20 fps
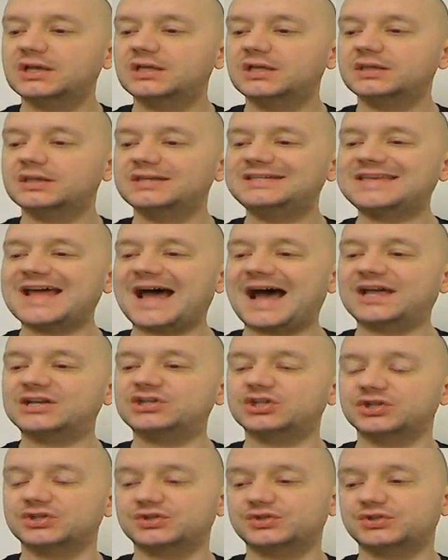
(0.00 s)
the
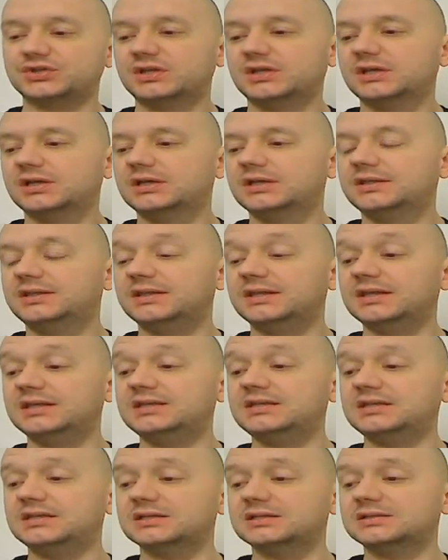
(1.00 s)
Dodgers, the
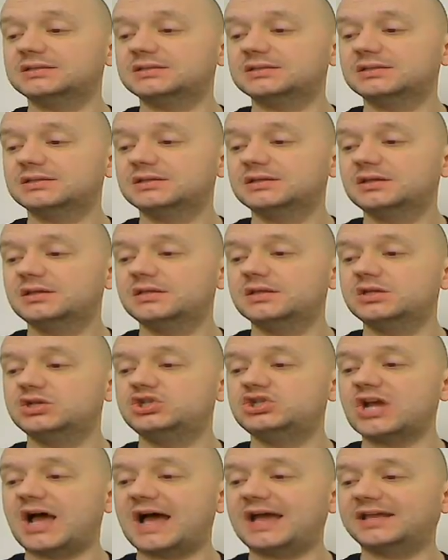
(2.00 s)
Indians, the
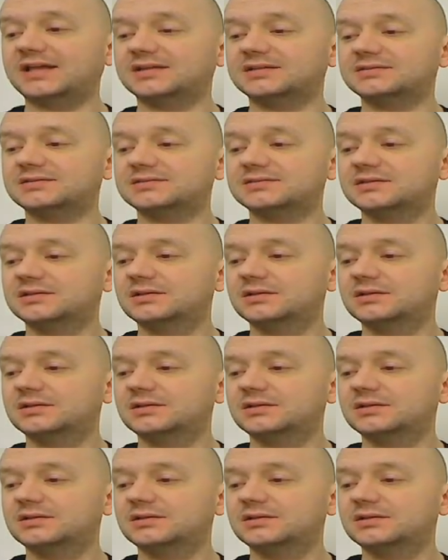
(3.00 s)
Giants,